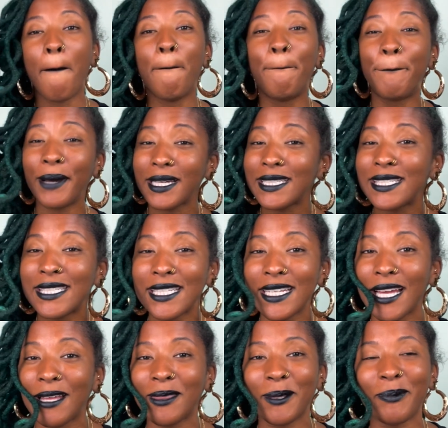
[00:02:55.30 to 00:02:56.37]
busted
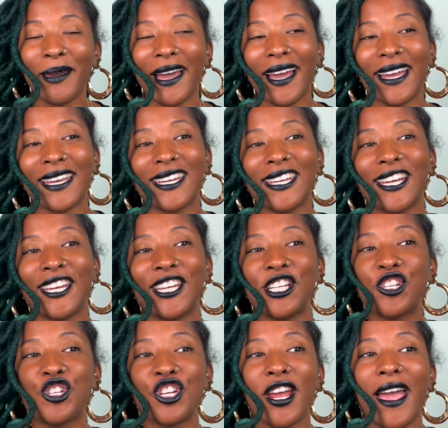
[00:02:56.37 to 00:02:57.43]
out the
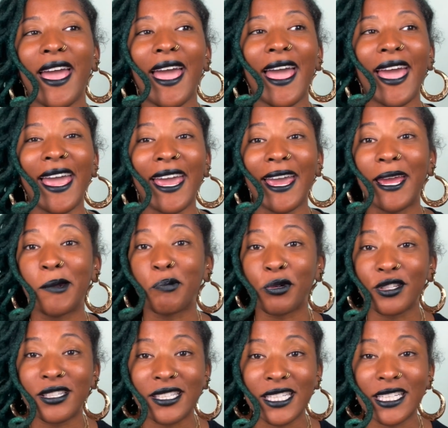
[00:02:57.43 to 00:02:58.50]
package, and
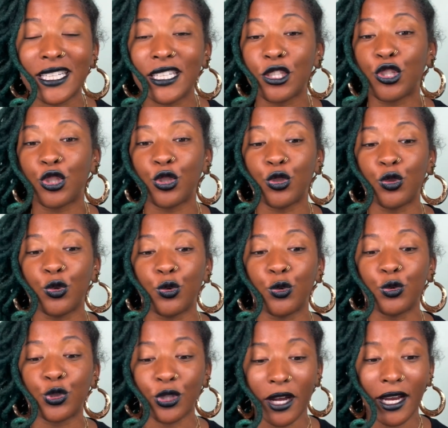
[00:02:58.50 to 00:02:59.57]
proceeded to
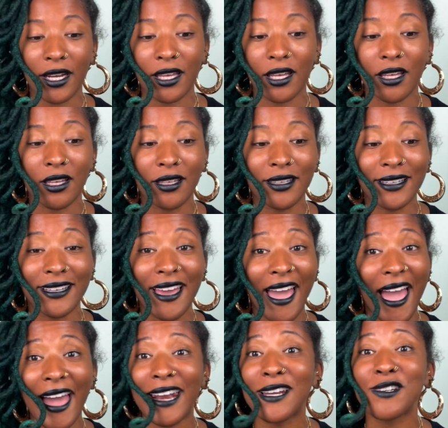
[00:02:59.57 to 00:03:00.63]
try to
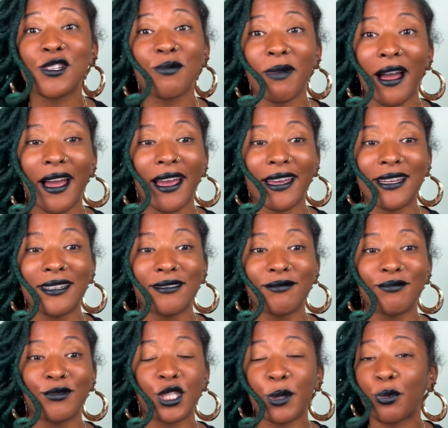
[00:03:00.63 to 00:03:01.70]
add it to my
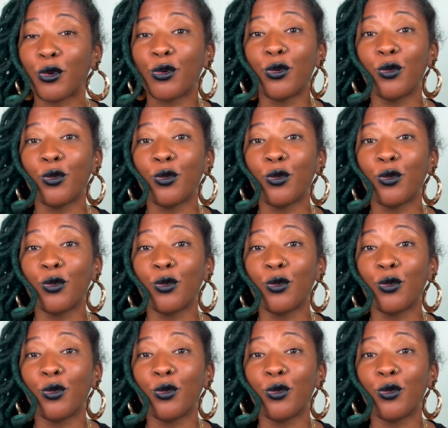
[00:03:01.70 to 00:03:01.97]
typical